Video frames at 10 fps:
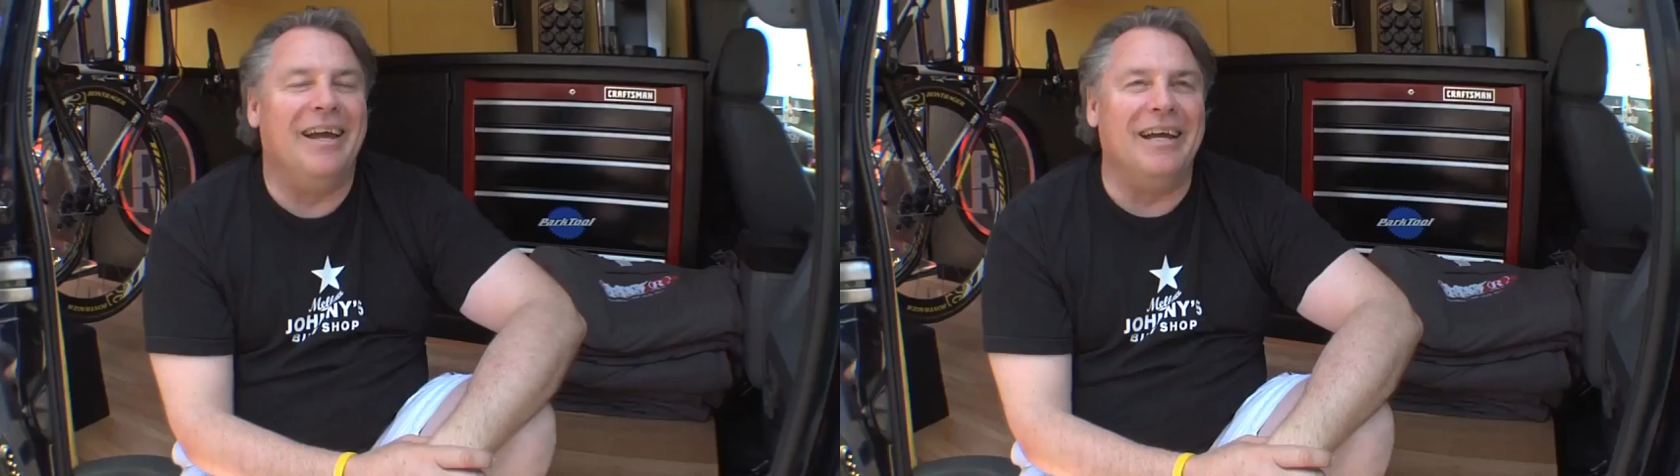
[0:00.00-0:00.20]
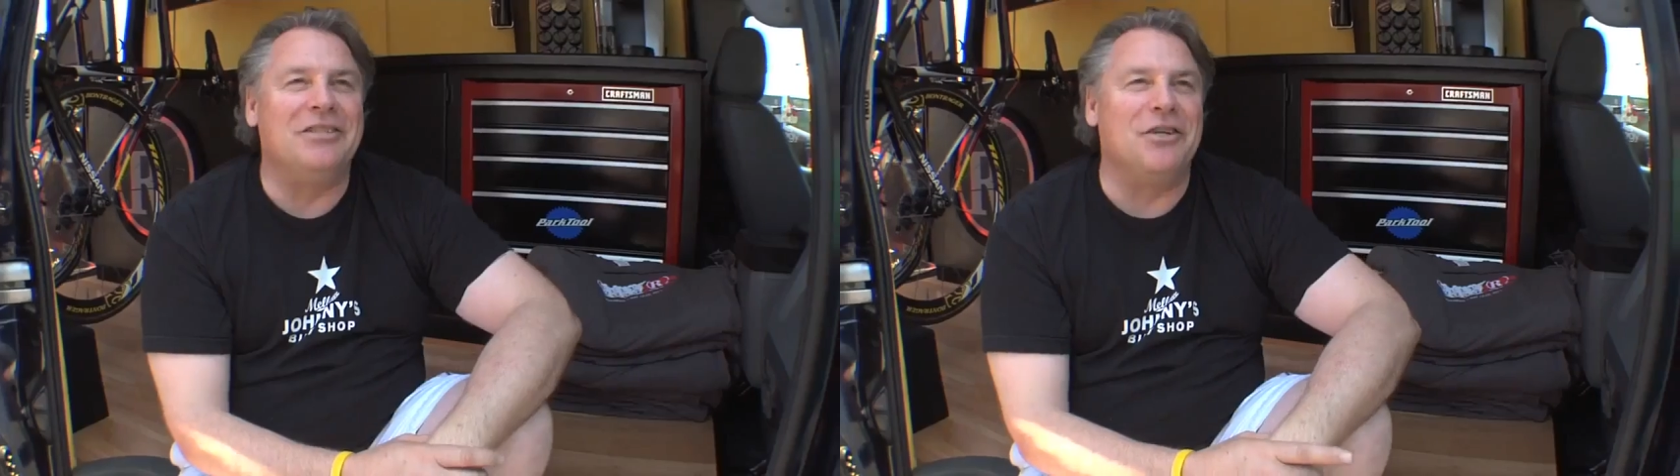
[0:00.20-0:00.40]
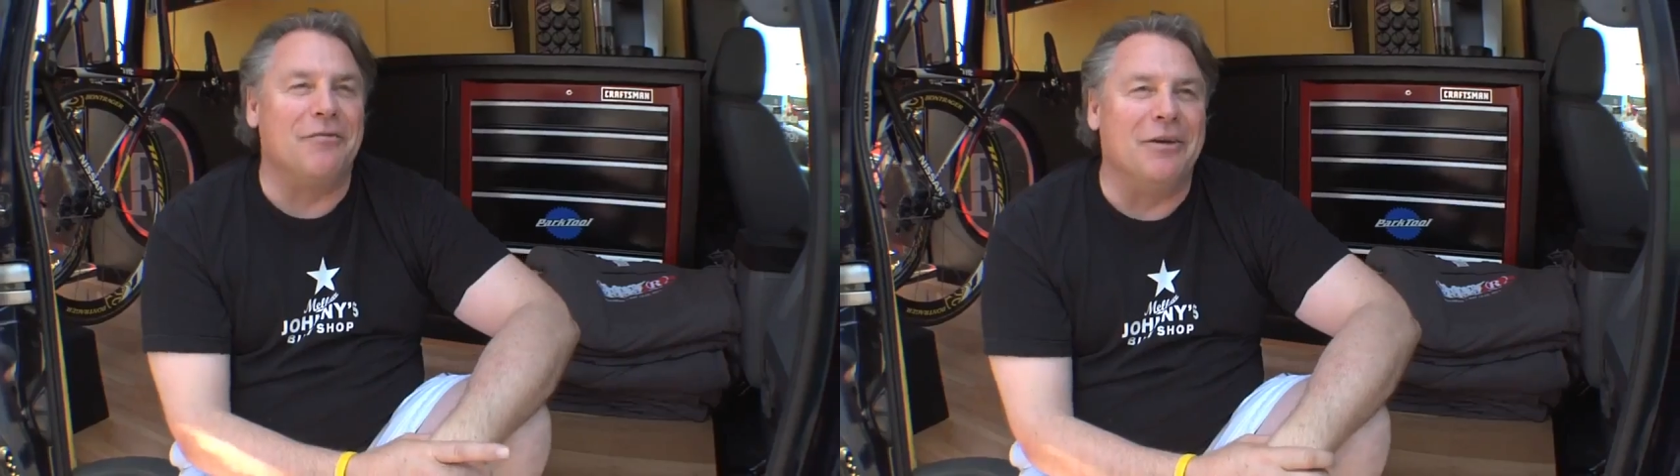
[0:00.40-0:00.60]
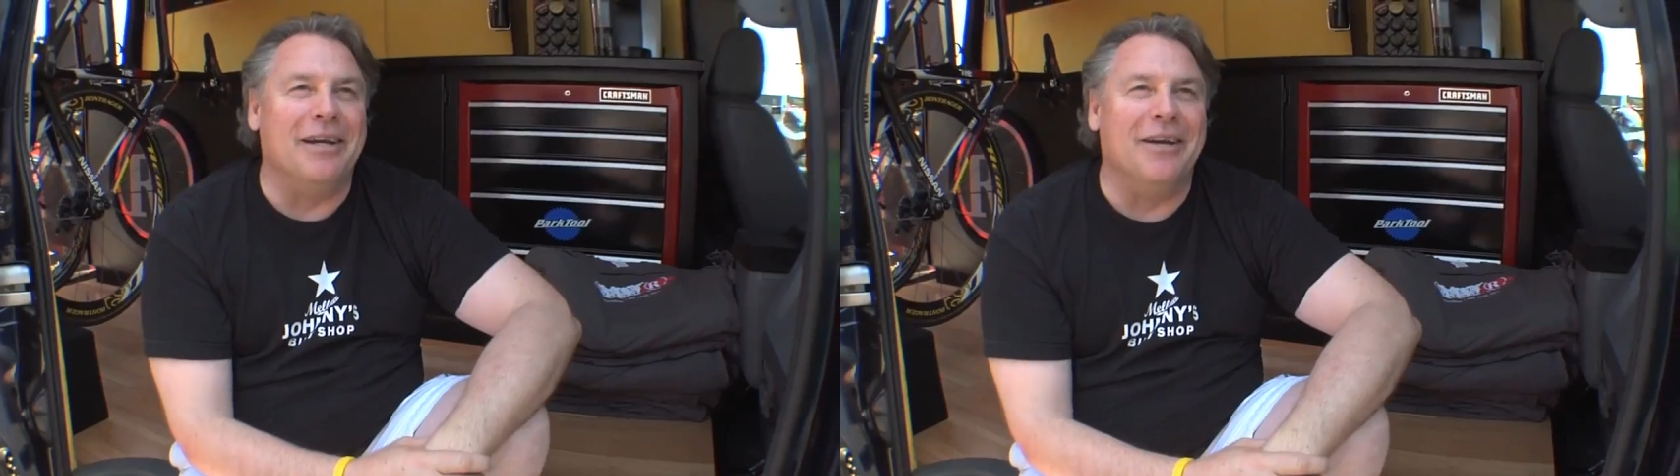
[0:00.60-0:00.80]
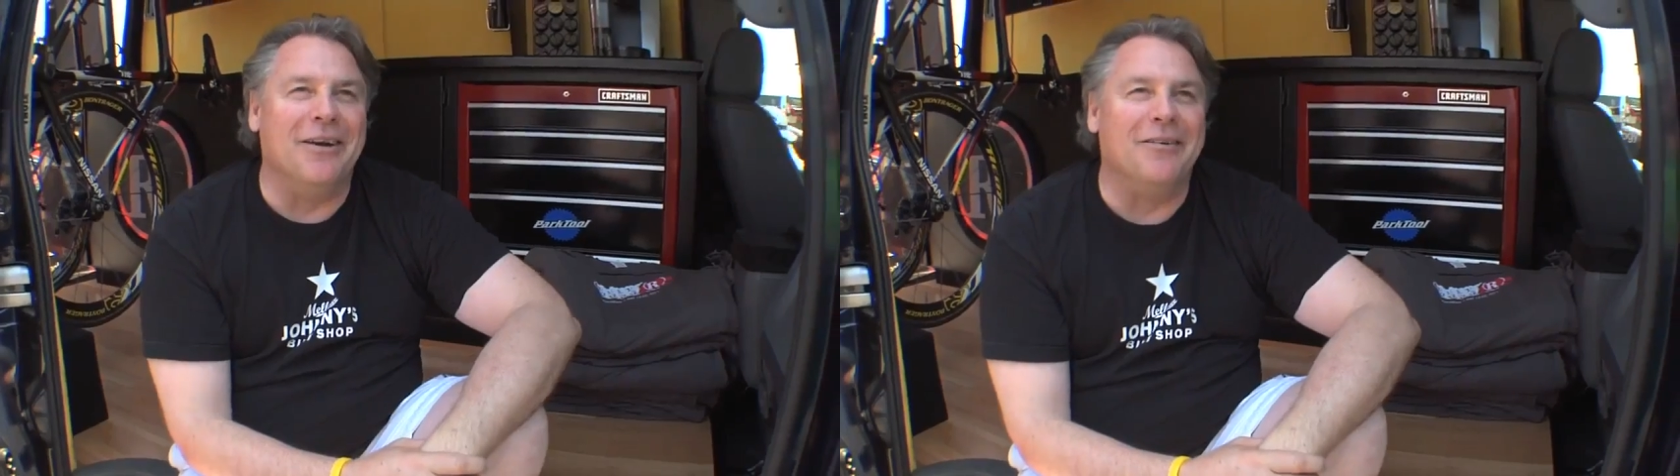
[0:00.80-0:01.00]
Hey, it's
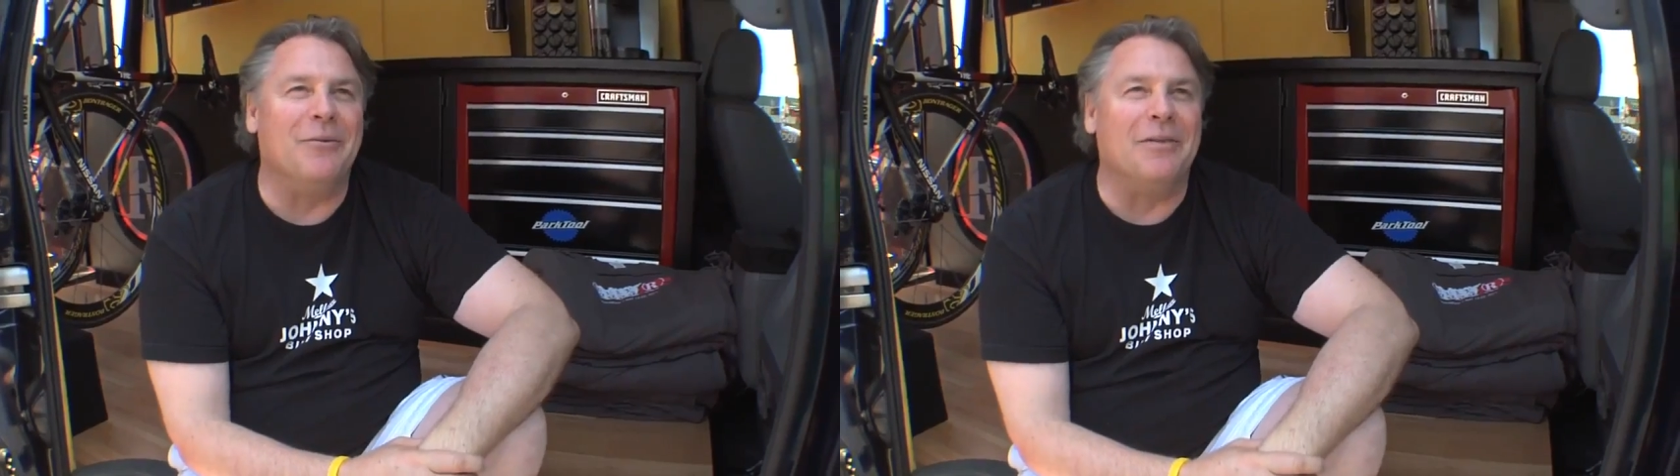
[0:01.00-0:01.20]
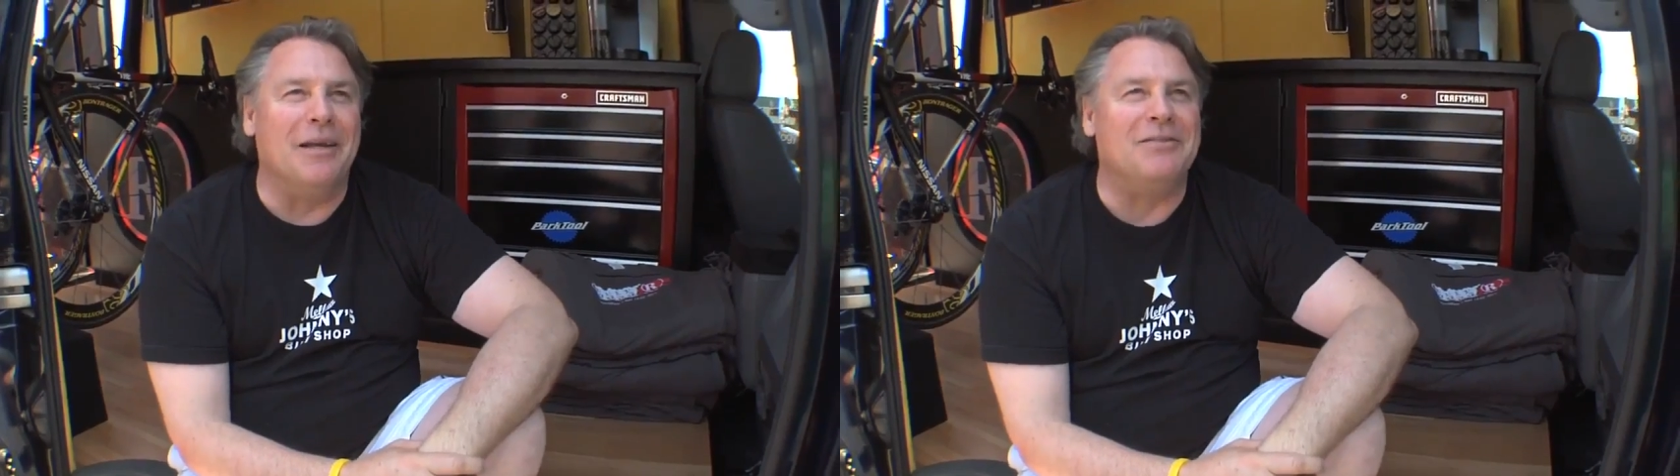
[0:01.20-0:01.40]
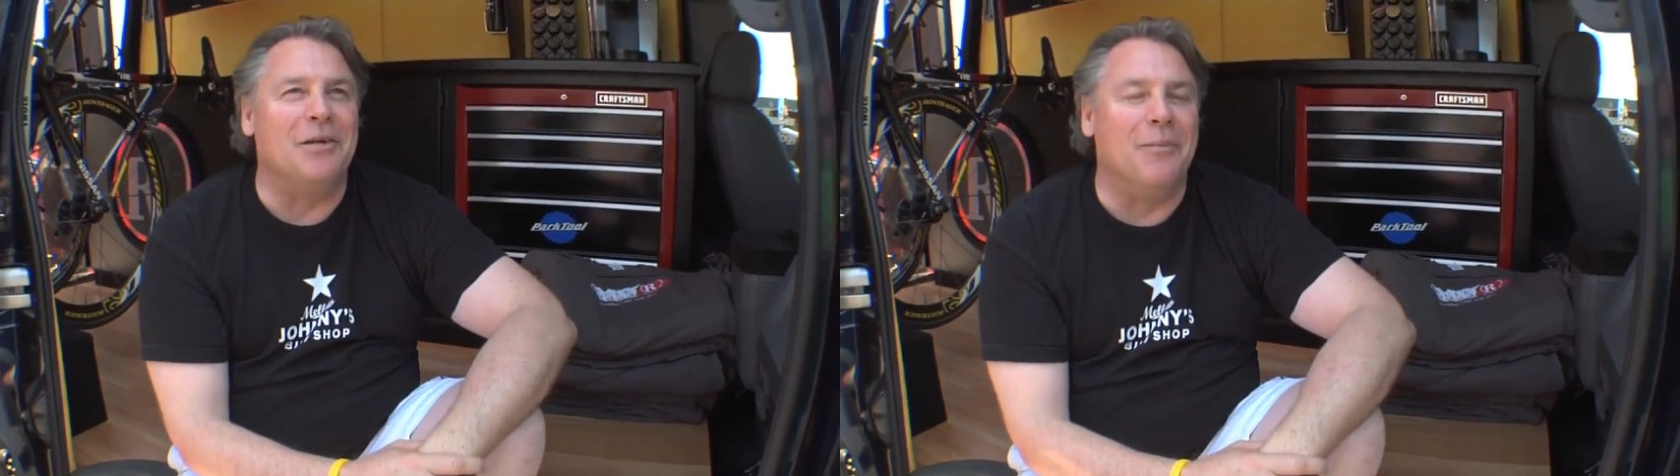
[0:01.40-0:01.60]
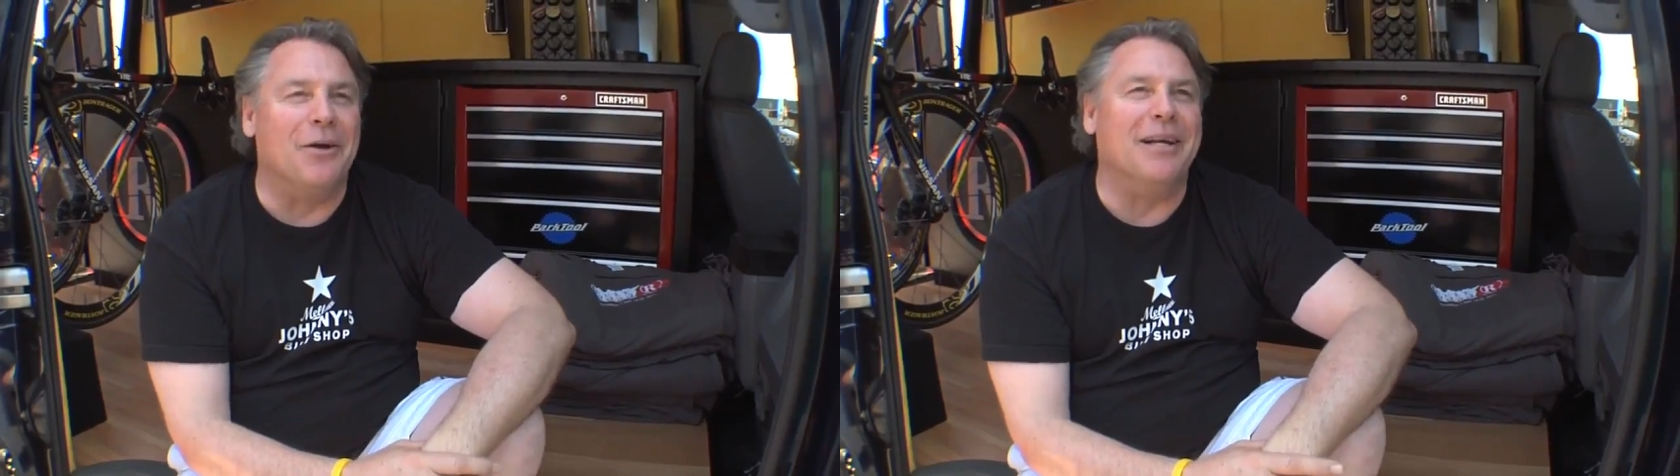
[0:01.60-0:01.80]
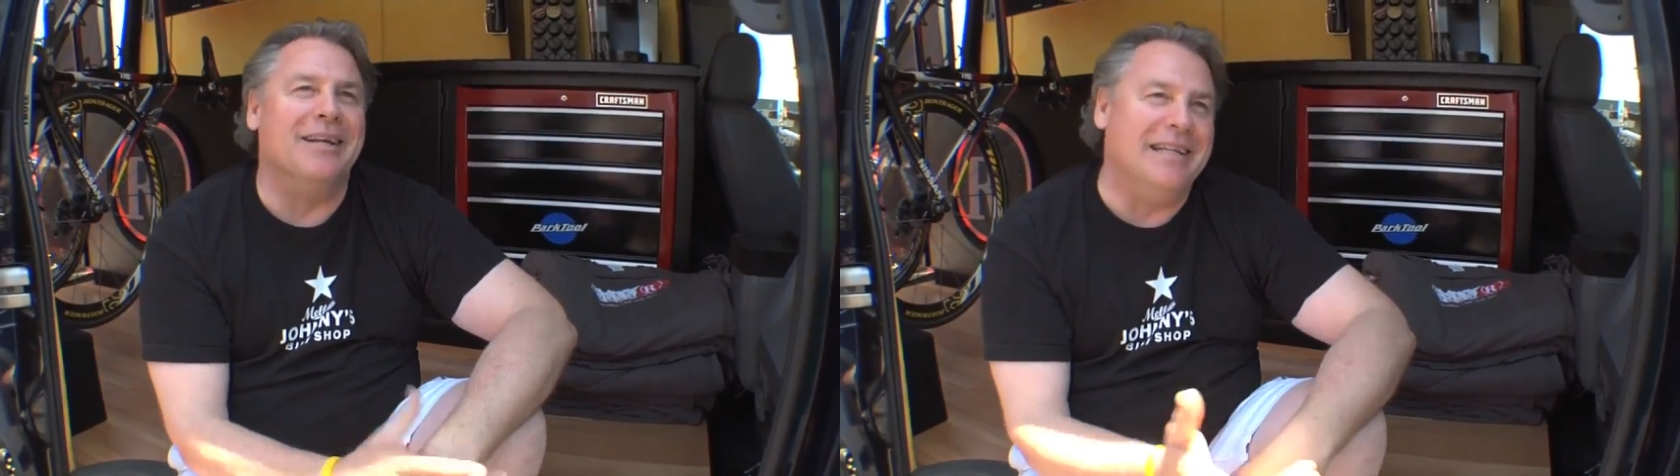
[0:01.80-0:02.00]
Jeffrey here with Lifestyle
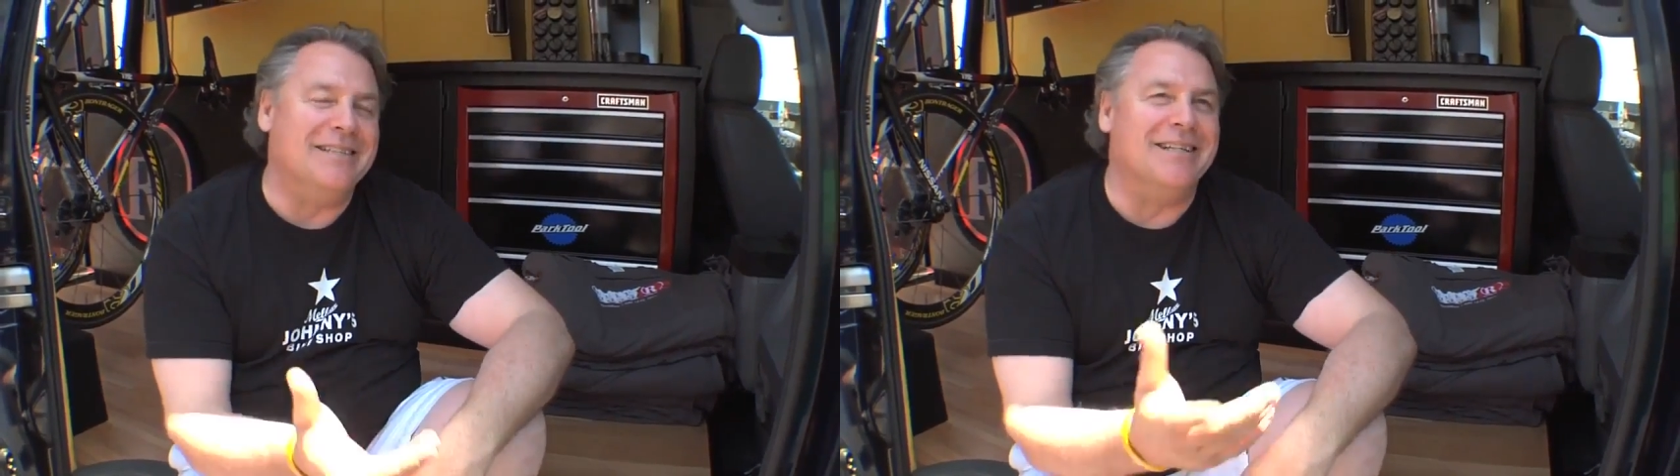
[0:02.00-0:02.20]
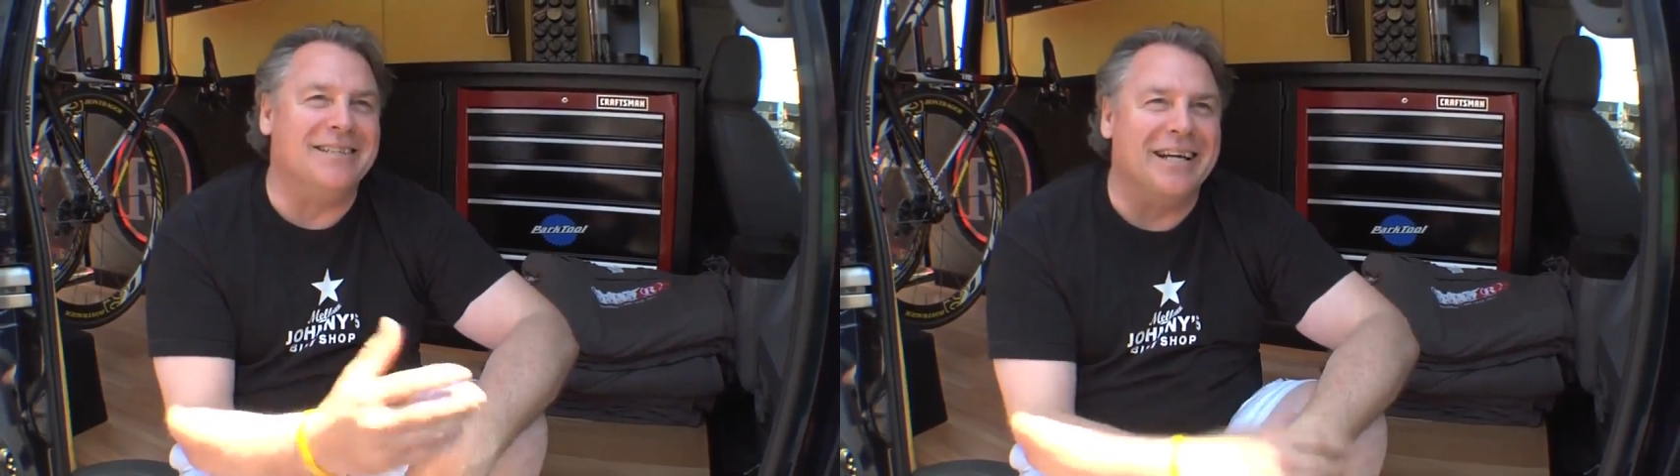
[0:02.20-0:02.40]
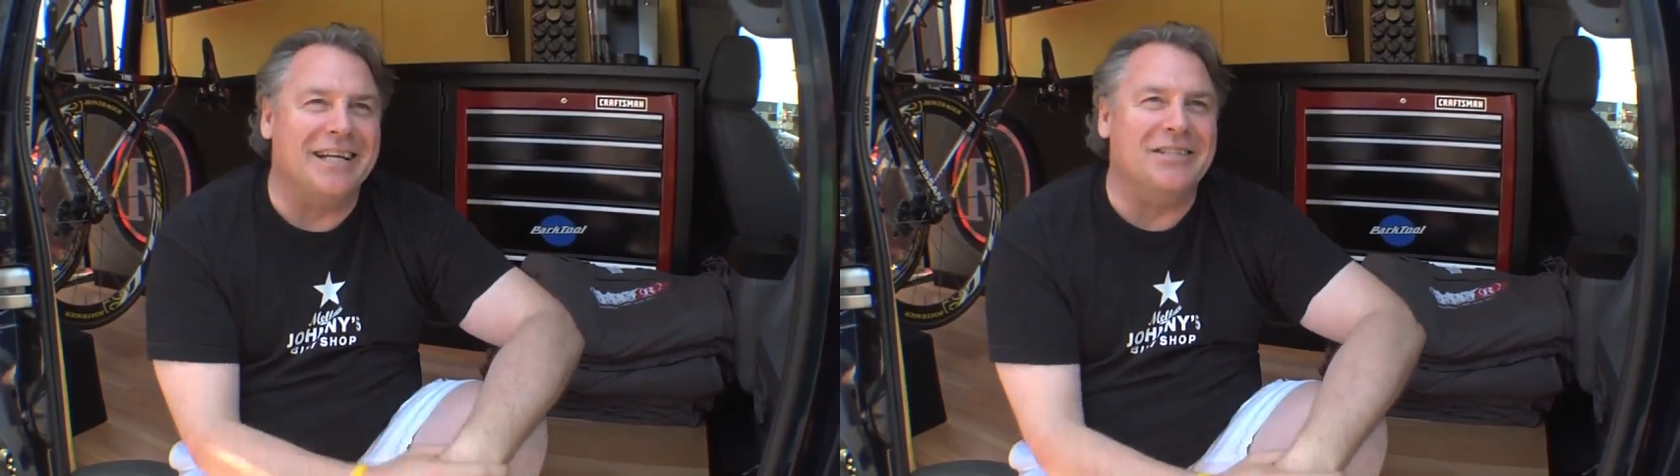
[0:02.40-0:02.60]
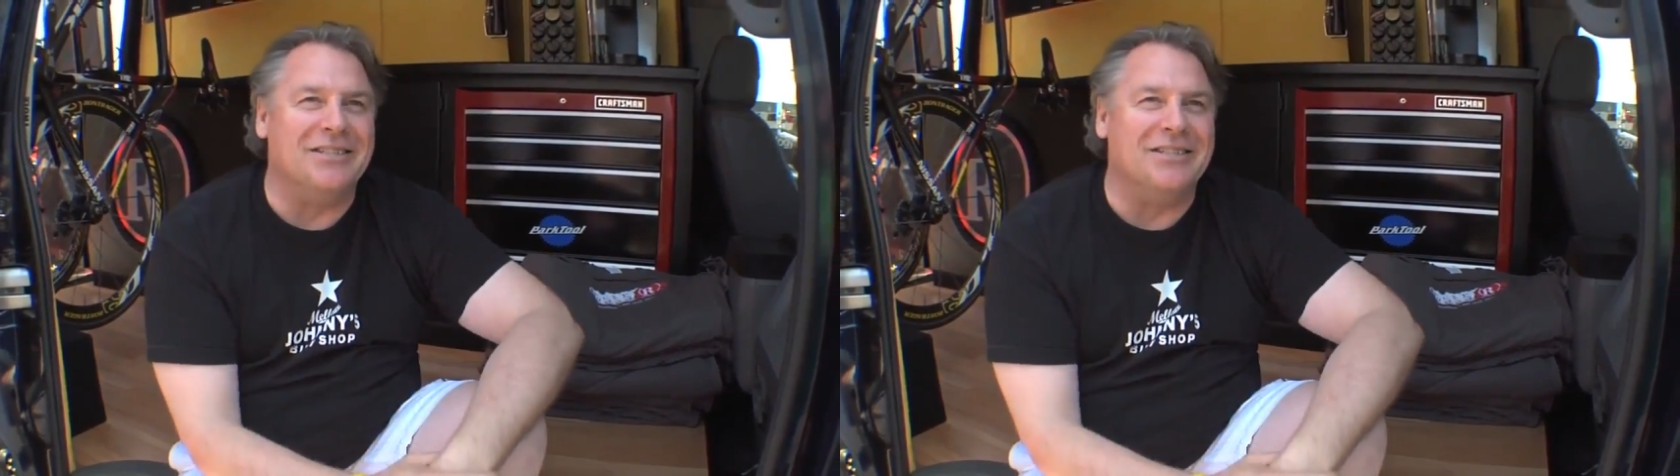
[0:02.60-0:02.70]
Marketing and Nissan's ad